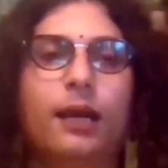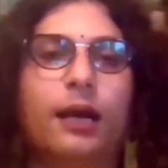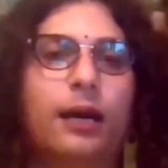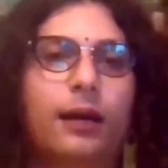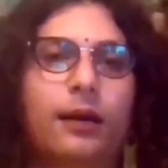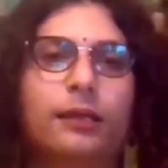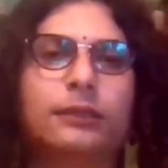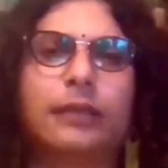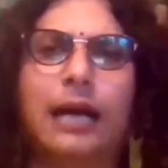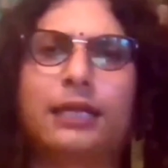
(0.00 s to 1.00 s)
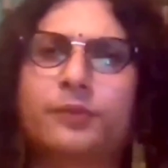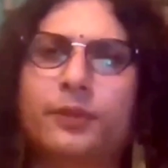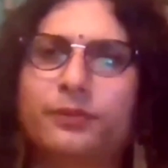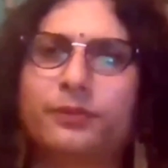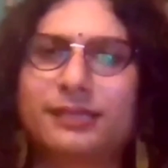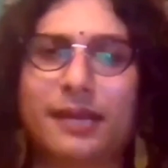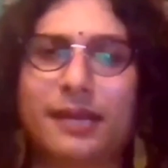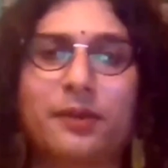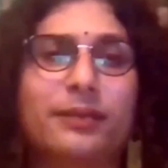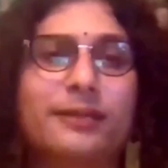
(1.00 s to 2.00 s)
Other people say
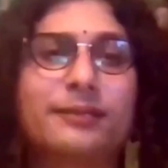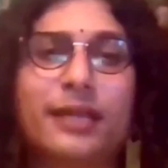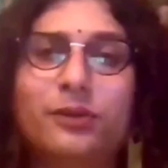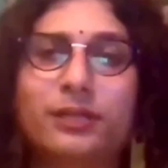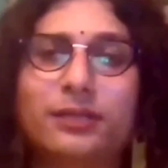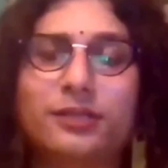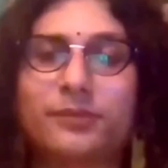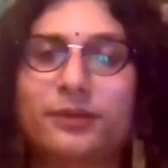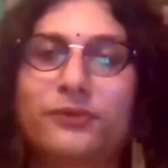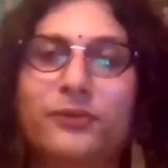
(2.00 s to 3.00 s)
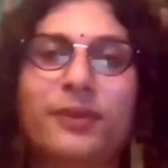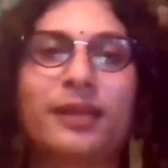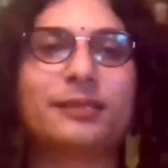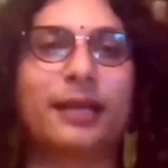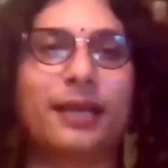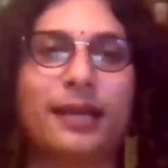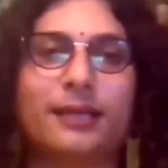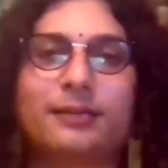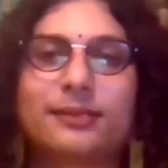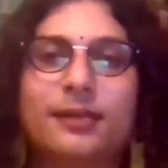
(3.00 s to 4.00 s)
maybe the stakeholders, but for me, it's
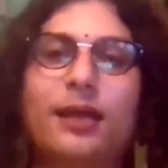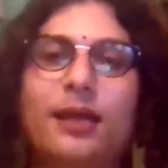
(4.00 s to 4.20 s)
allies.